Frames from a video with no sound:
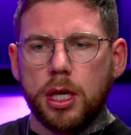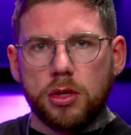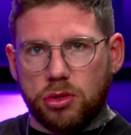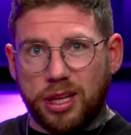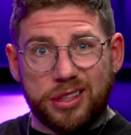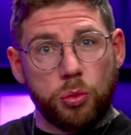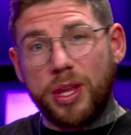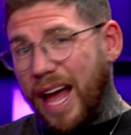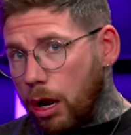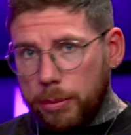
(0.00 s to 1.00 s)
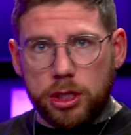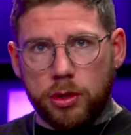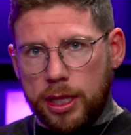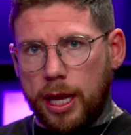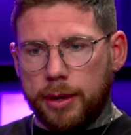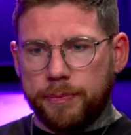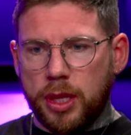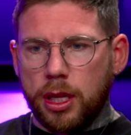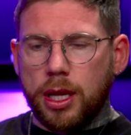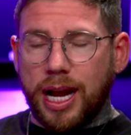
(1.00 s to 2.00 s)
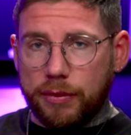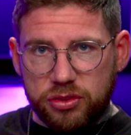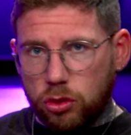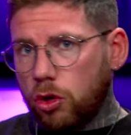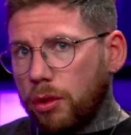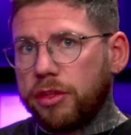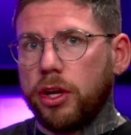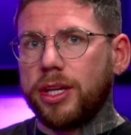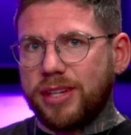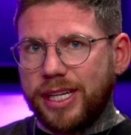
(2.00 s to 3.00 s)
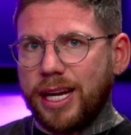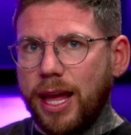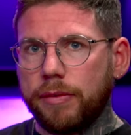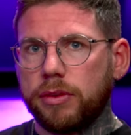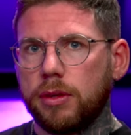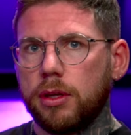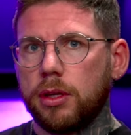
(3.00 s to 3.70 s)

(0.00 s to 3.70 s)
So that's without me doing that. I've still got 13 left.